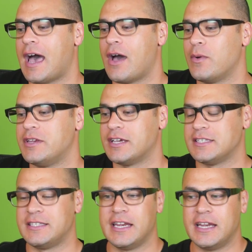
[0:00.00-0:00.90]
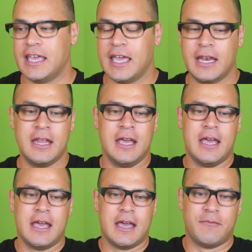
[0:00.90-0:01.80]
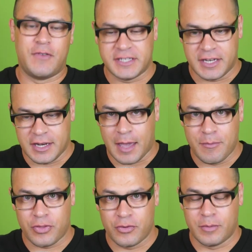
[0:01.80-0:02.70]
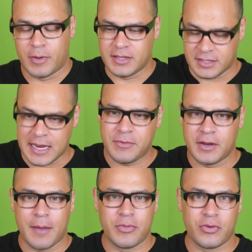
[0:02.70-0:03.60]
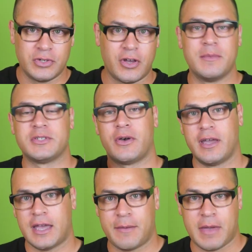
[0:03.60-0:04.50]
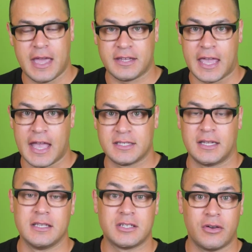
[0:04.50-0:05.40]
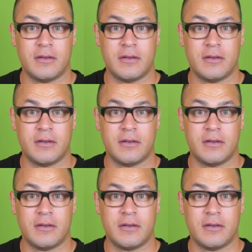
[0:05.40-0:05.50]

went to extend it again. Visa didn't come through, my stamp didn't come through in time, so I had to cancel it. So